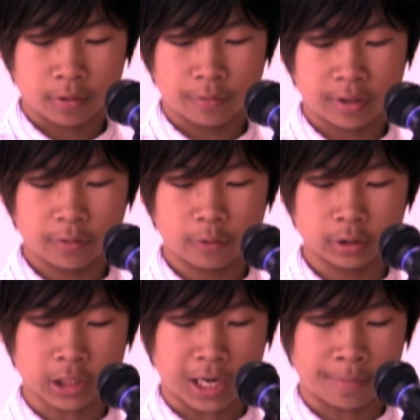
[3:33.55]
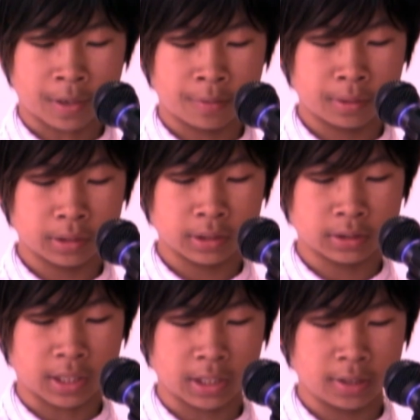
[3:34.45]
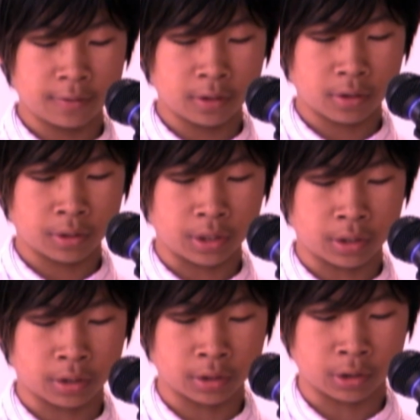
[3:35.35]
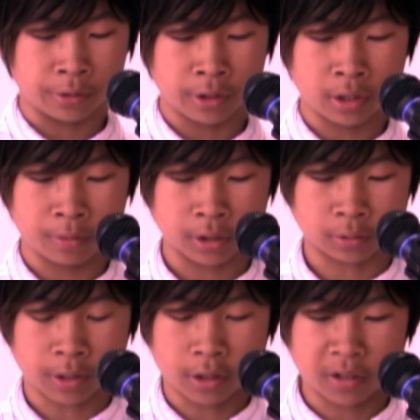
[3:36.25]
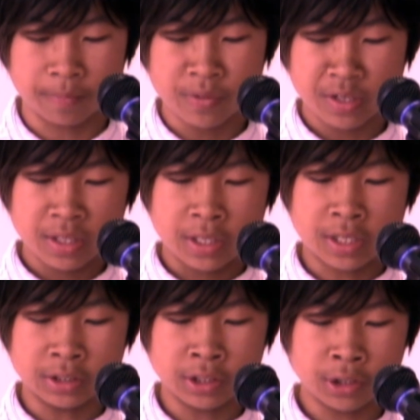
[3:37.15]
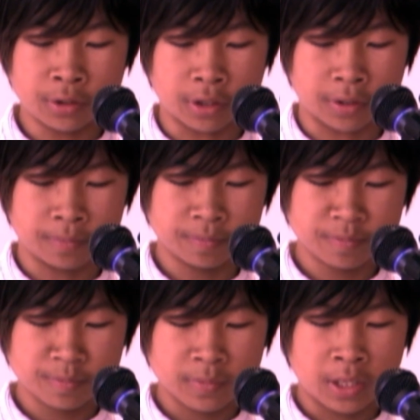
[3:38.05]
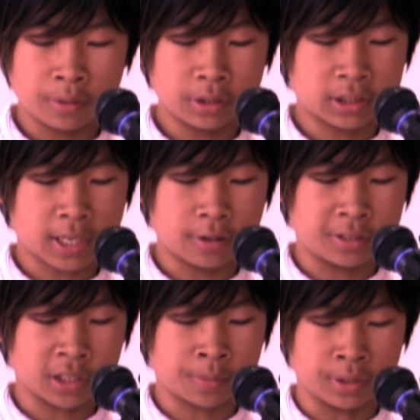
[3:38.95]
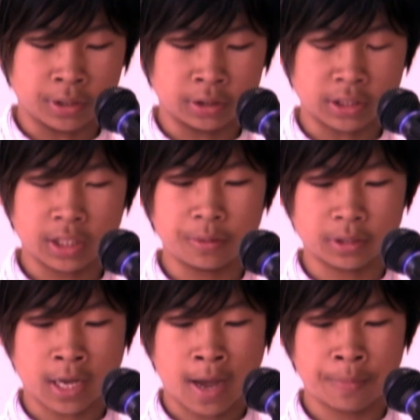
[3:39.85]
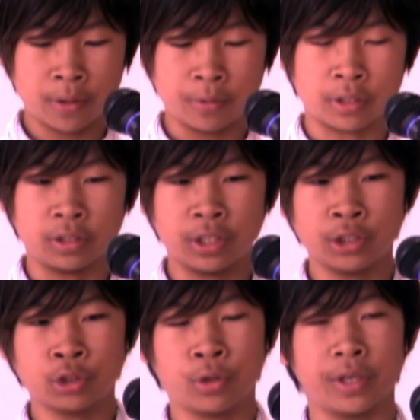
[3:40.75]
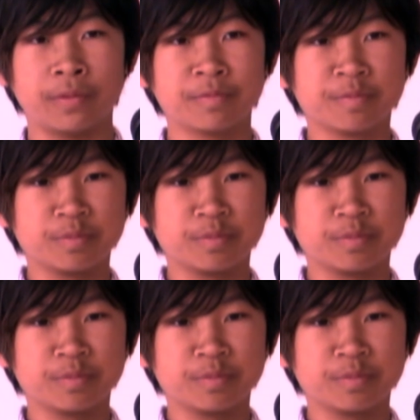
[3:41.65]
For the very first time, I realized that even though he couldn't do anything with his right arm, he continued on. He wasn't sad or desperate. Instead, he was happy with glee and joy.